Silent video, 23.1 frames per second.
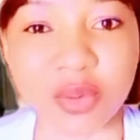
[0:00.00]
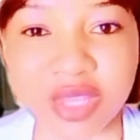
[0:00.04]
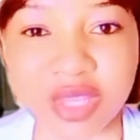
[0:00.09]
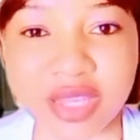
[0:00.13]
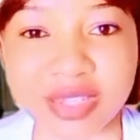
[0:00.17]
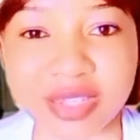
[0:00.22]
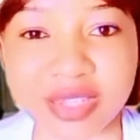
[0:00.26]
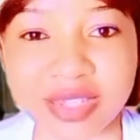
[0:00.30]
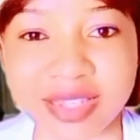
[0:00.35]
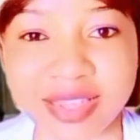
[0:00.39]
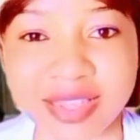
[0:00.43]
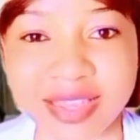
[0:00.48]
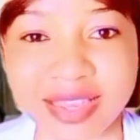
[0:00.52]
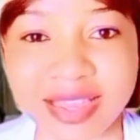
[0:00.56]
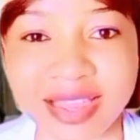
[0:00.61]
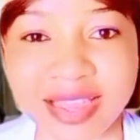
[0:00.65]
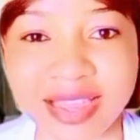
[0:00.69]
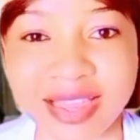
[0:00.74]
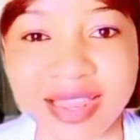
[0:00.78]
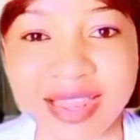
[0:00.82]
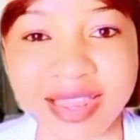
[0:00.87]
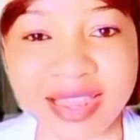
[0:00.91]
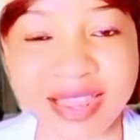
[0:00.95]
find
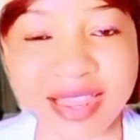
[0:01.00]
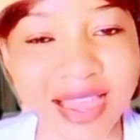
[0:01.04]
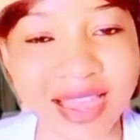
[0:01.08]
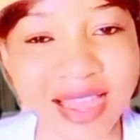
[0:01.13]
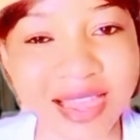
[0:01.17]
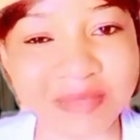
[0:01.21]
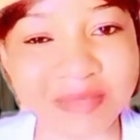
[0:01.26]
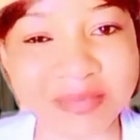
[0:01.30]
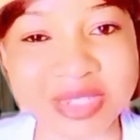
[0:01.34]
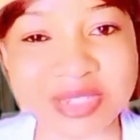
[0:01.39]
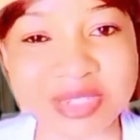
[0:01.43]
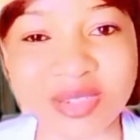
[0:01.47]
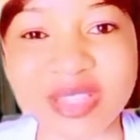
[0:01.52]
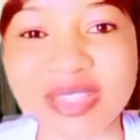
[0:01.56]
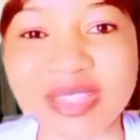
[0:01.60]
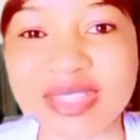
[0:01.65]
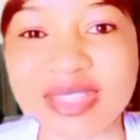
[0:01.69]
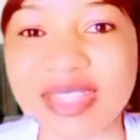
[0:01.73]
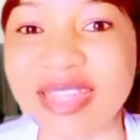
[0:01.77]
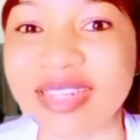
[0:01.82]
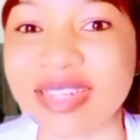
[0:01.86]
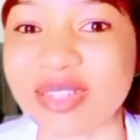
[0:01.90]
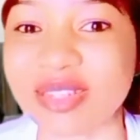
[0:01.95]
themselves again.
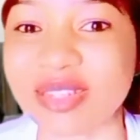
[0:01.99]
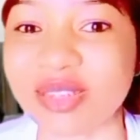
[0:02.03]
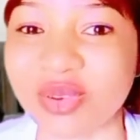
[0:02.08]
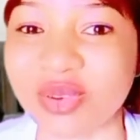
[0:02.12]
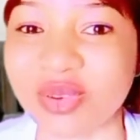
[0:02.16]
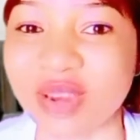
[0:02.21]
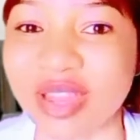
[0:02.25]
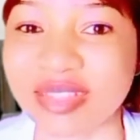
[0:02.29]
Because the